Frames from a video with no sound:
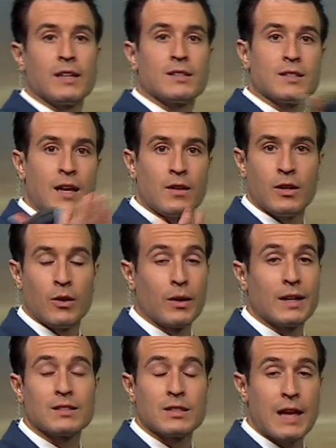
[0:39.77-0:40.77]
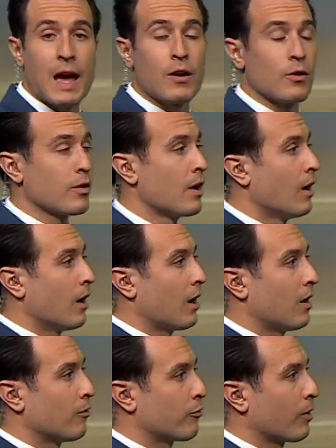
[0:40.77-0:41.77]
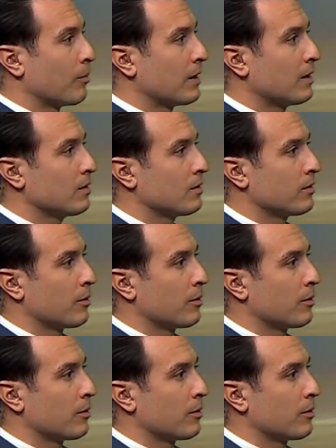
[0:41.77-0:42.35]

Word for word: get they don't get scattered uh, from the,